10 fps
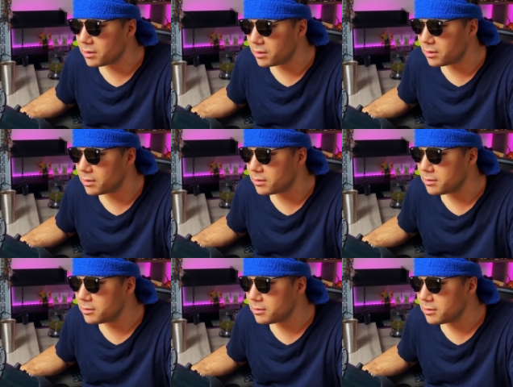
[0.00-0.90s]
Uh oh
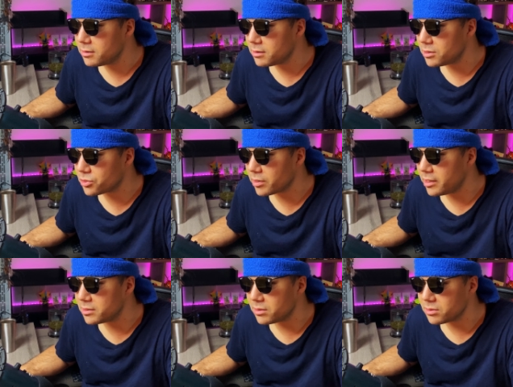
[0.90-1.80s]
the
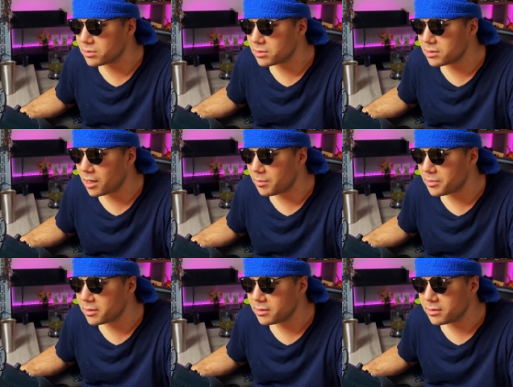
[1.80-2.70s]
train is also stopped.